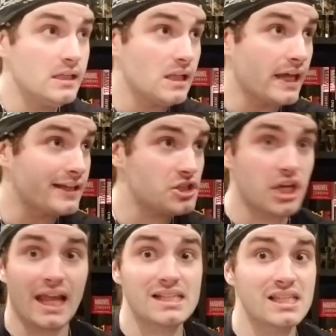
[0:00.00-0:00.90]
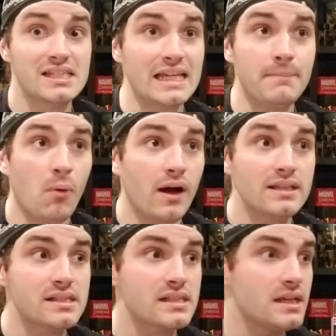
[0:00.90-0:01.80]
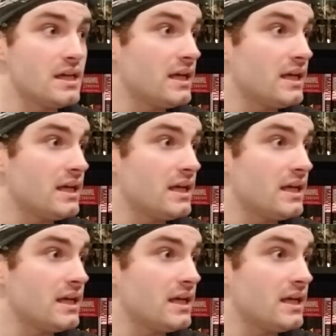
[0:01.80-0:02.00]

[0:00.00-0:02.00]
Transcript: Like, Chance of the Deep Ones